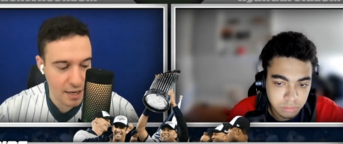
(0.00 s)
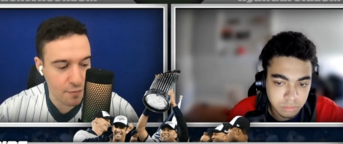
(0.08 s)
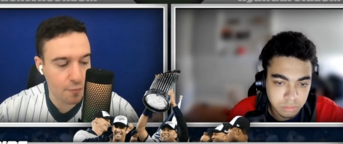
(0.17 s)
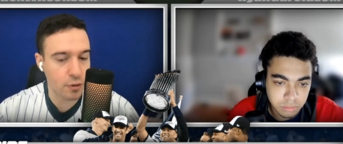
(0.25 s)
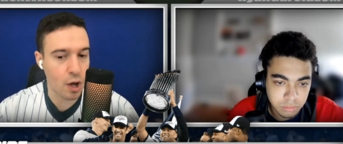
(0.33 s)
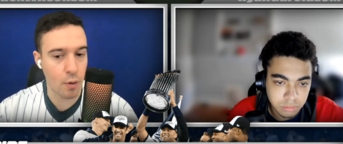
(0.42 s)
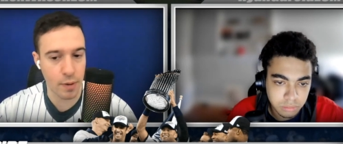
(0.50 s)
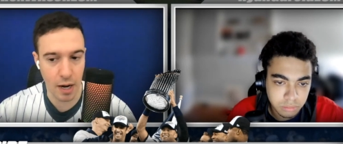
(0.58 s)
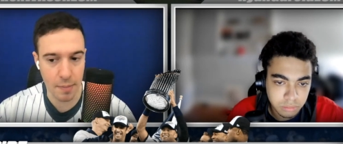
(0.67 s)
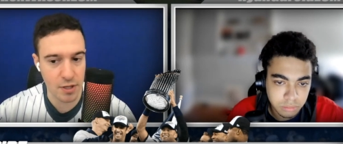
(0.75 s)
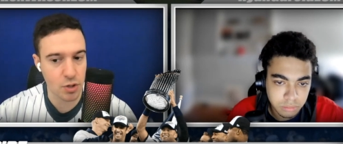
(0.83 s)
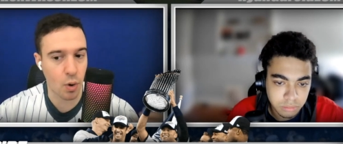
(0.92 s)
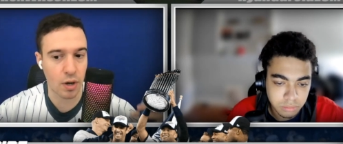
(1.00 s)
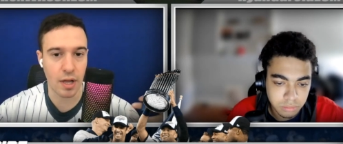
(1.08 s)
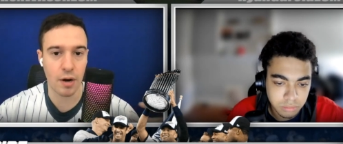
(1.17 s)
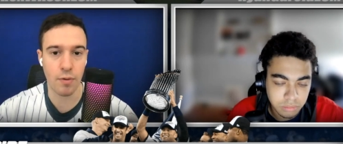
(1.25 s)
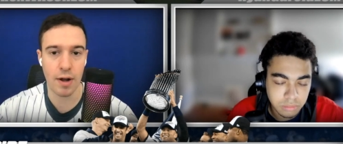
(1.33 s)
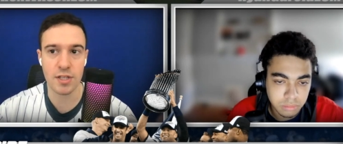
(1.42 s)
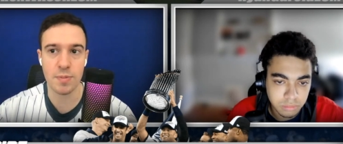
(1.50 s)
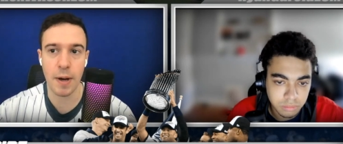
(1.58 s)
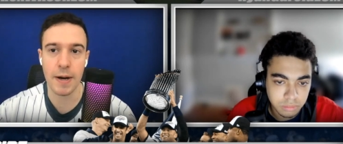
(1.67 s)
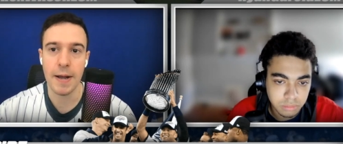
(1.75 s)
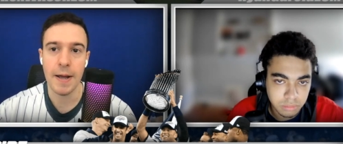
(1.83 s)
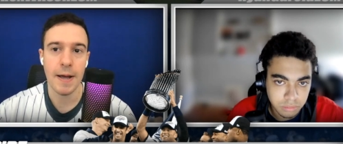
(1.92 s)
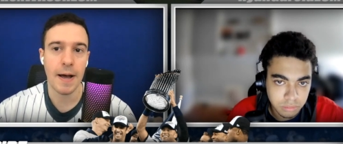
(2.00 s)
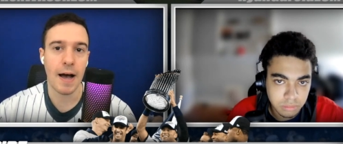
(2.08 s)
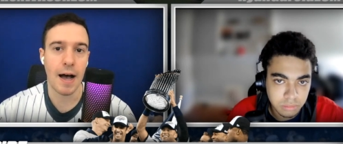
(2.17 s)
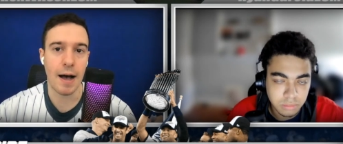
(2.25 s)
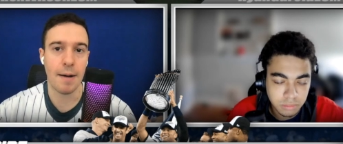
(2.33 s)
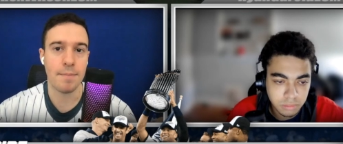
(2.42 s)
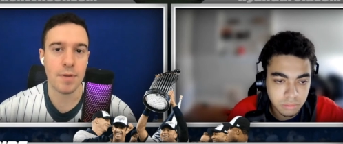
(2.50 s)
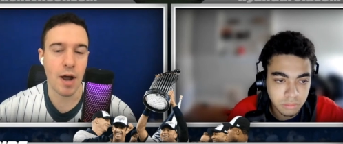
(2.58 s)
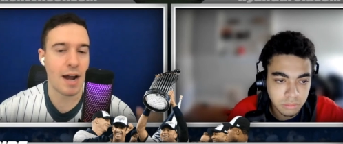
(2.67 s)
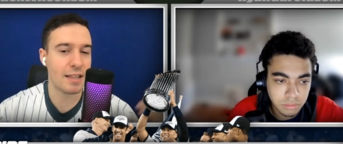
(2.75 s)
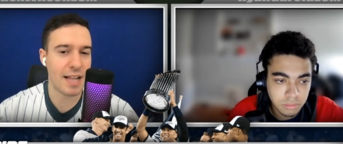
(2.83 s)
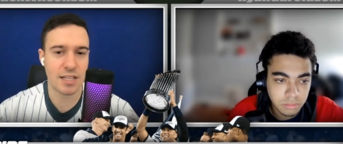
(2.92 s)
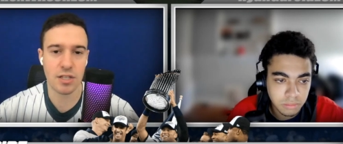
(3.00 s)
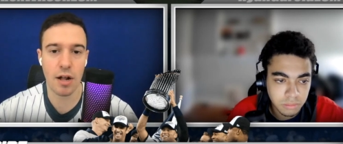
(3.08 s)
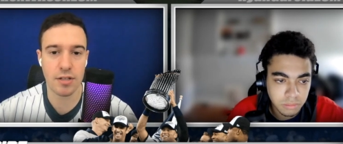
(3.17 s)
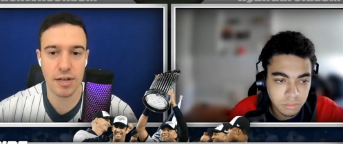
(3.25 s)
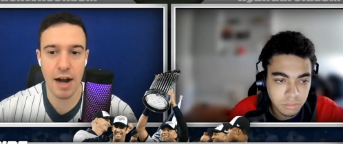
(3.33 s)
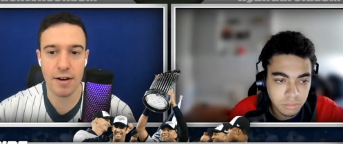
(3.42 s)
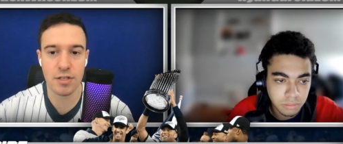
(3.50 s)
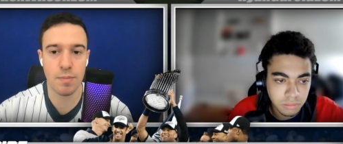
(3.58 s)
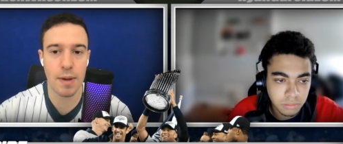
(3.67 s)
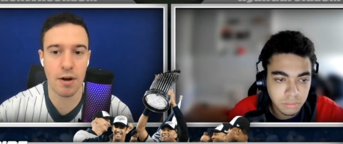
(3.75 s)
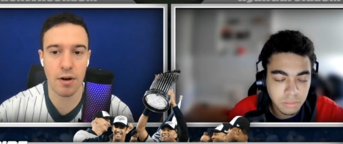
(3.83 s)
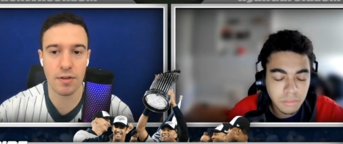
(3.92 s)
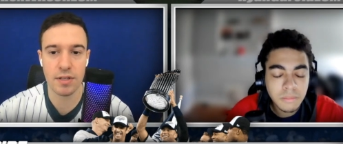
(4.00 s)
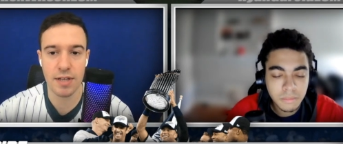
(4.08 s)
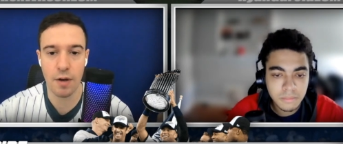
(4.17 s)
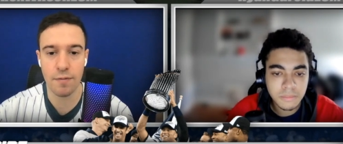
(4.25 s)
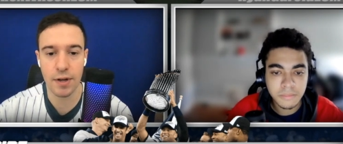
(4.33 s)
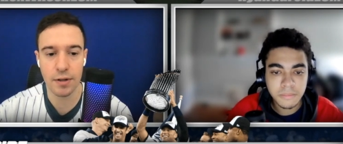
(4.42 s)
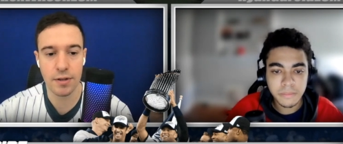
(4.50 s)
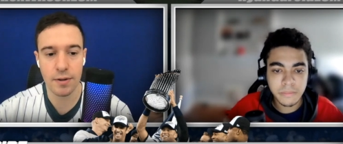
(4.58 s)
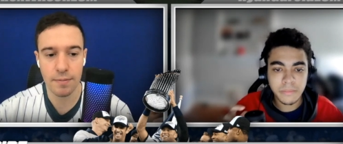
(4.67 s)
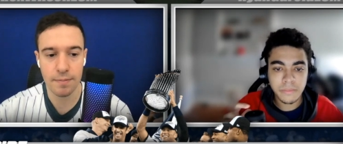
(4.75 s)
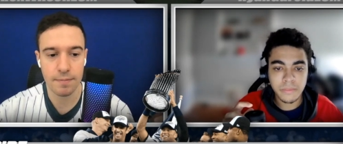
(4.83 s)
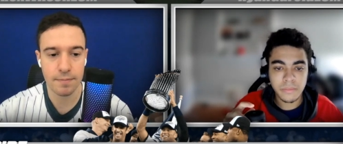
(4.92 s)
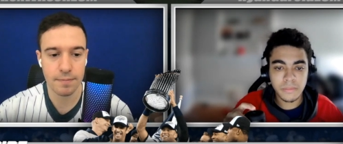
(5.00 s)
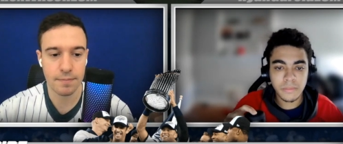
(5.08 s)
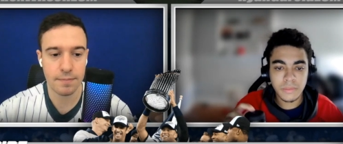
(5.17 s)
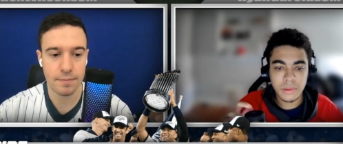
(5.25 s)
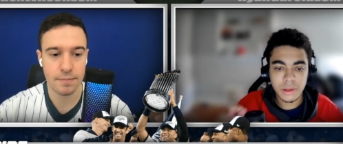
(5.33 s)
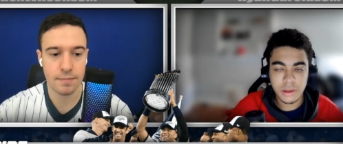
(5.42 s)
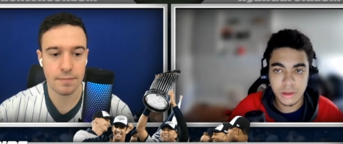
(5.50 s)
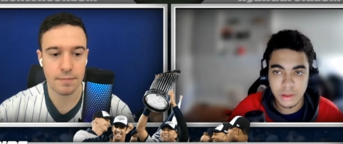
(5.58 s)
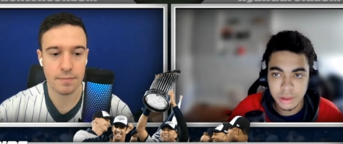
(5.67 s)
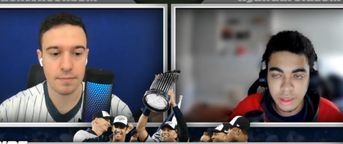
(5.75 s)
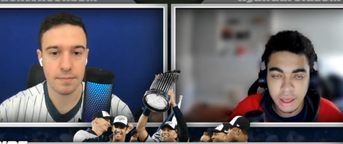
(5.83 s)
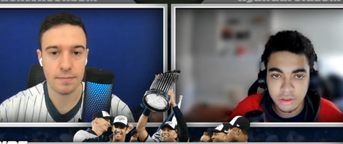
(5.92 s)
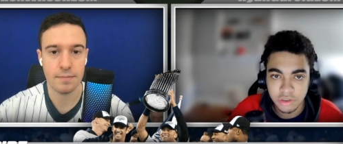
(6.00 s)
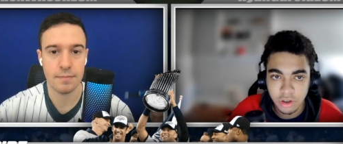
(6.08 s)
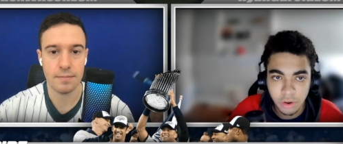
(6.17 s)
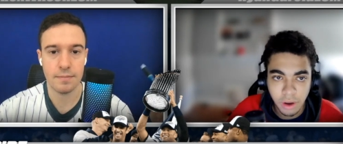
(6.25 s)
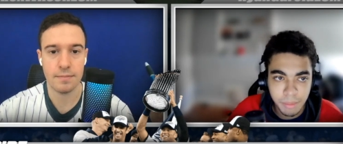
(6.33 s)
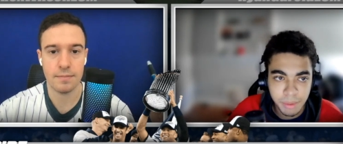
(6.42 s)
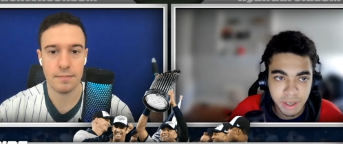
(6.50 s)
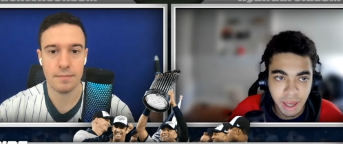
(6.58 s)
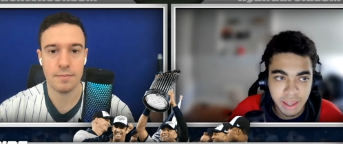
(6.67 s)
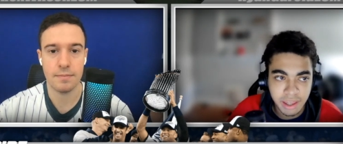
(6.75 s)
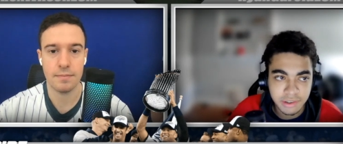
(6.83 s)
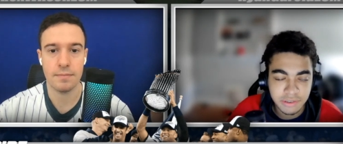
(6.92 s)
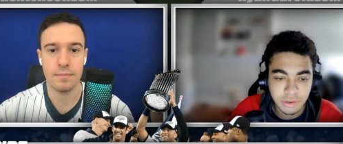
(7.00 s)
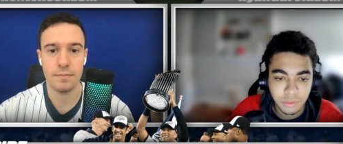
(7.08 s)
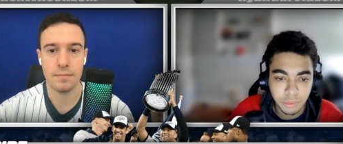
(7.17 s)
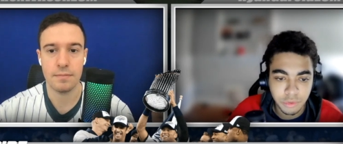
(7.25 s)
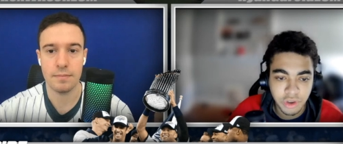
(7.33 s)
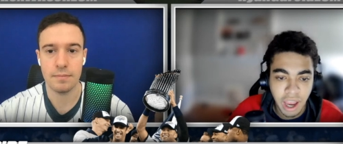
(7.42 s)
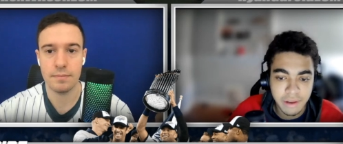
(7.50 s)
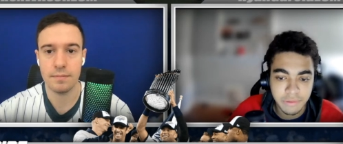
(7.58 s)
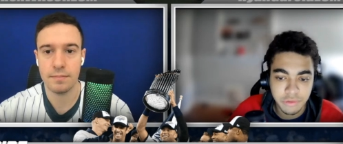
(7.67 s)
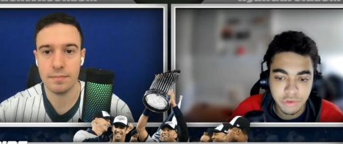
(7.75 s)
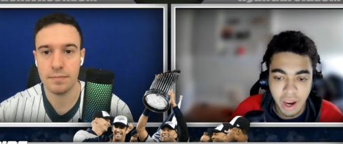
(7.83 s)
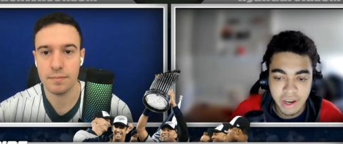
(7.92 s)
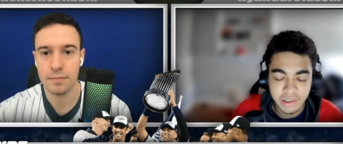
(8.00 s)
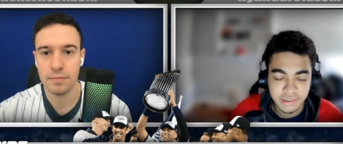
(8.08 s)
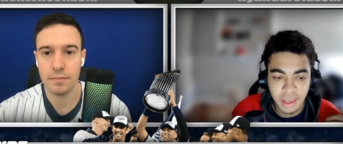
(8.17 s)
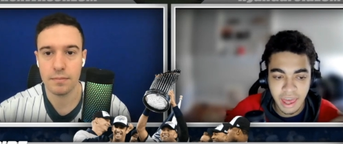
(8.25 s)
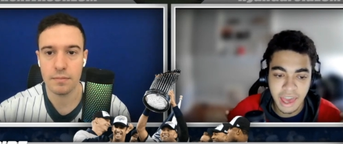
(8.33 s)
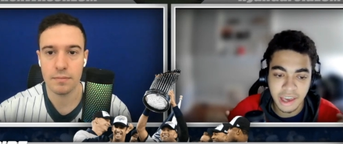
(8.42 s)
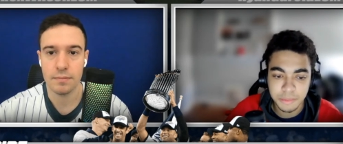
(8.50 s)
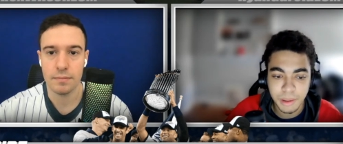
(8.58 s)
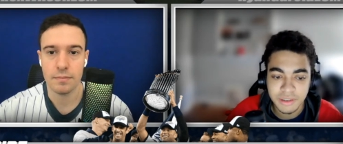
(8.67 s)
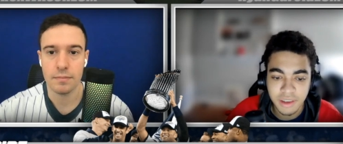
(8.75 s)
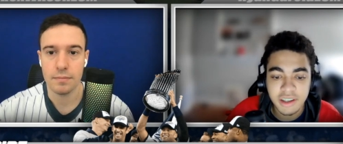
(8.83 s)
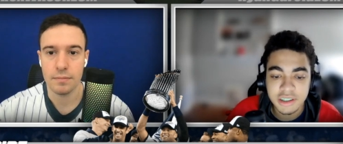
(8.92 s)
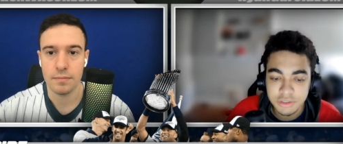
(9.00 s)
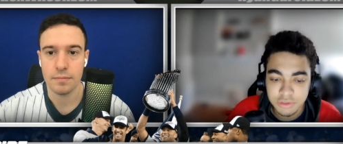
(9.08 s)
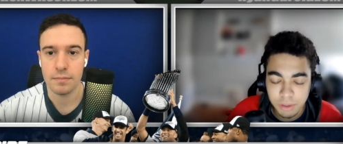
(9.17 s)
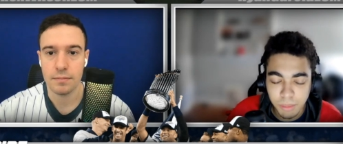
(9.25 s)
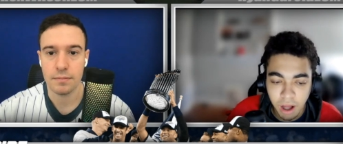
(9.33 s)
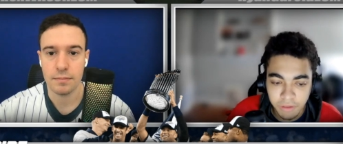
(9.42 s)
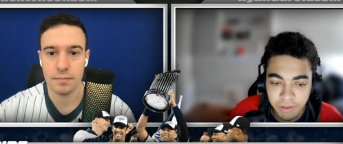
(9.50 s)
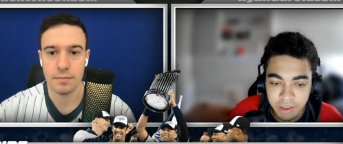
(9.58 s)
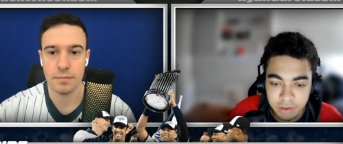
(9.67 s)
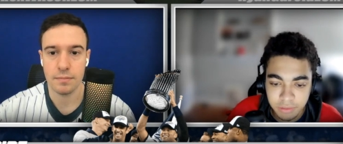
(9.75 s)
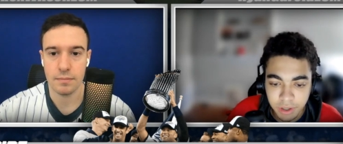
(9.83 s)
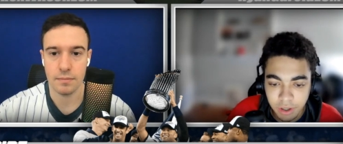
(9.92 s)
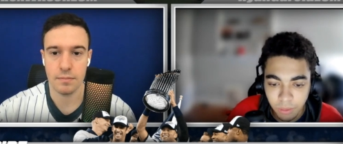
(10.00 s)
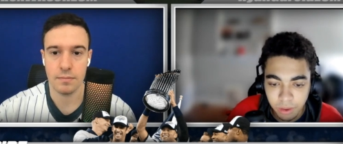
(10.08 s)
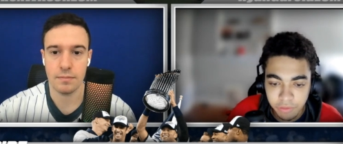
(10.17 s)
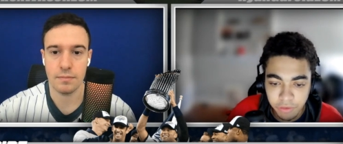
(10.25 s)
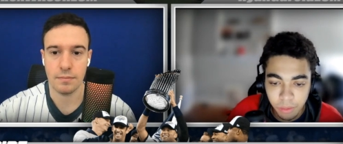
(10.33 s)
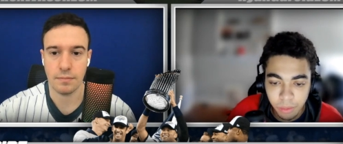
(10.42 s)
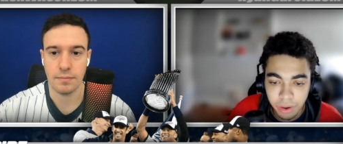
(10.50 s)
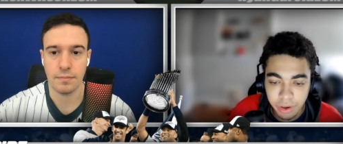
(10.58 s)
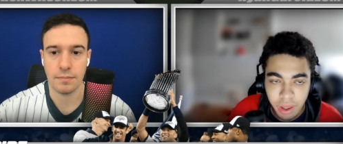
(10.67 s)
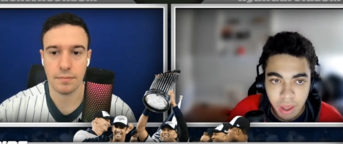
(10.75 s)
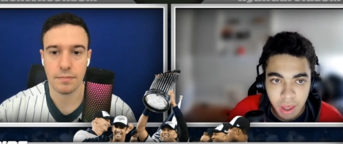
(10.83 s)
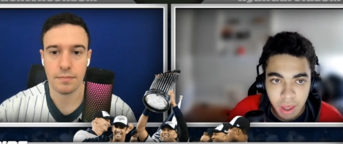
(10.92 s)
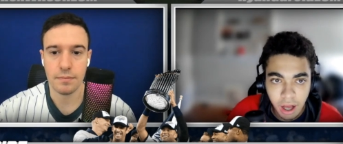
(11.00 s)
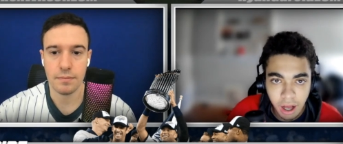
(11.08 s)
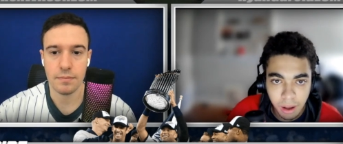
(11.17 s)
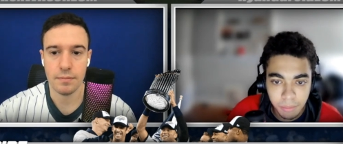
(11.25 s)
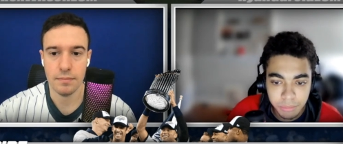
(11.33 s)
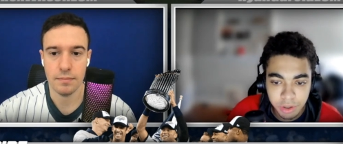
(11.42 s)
Speaker 1: in flow. We got to be scoring a lot of runs. But um, you know, any last thoughts on Harrison Bader in this outfield?
Speaker 2: Yeah, so I mean, I guess kind of trying to set expectations for him offensively going forward. Um, you